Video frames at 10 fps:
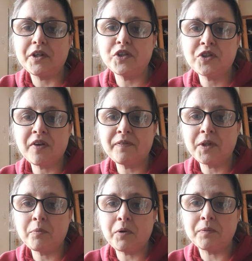You start
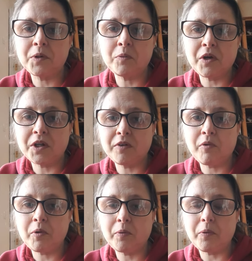from the bottom, you work your
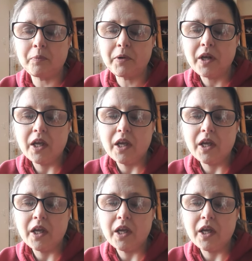way up,